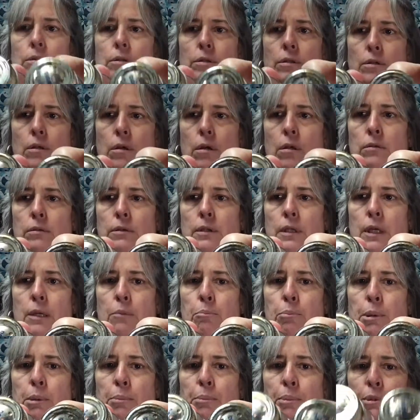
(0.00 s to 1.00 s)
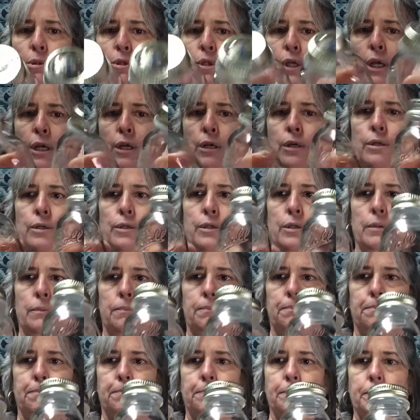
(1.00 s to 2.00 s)
salt and pepper shakers.
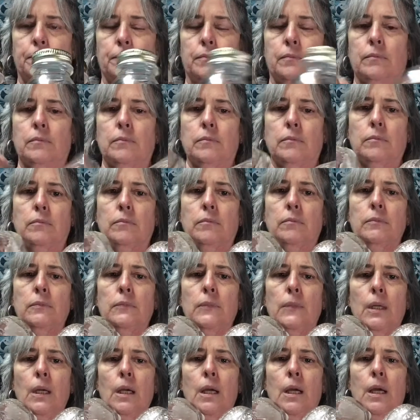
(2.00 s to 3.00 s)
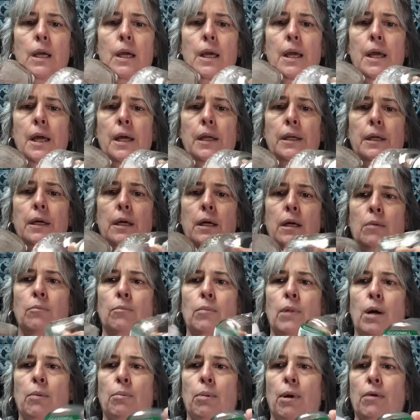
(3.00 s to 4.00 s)
And
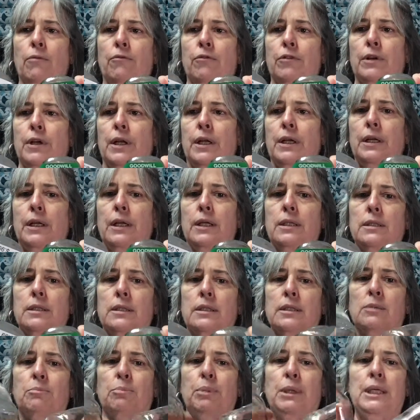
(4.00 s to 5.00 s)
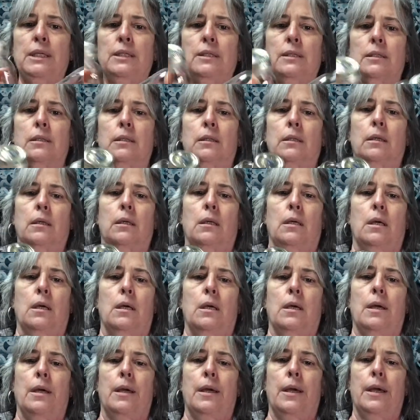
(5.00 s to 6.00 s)
um, I bought them for 99 cents a piece.
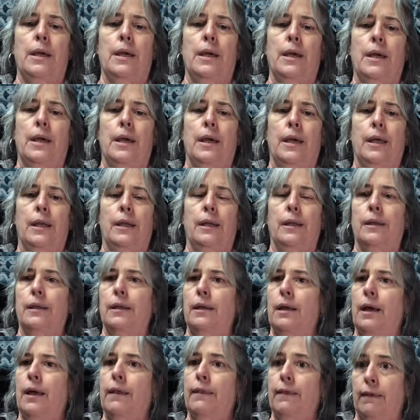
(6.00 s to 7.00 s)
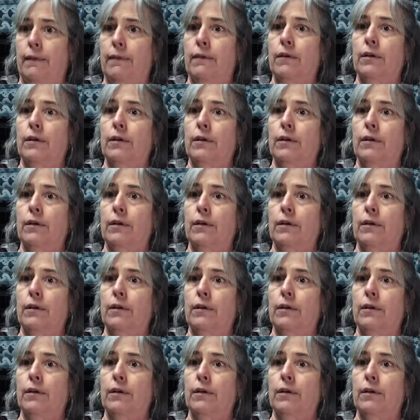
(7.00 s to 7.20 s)
And I think